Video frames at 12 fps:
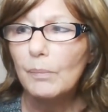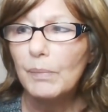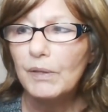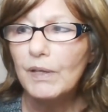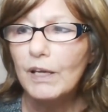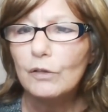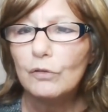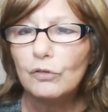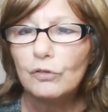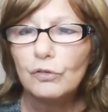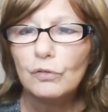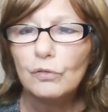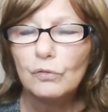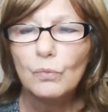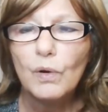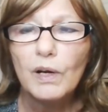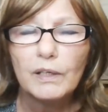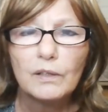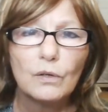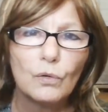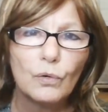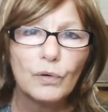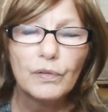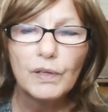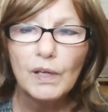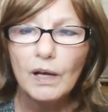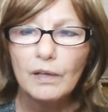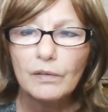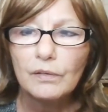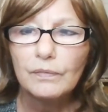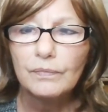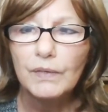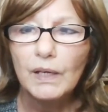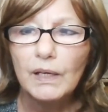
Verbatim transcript: but that you choose one or the other.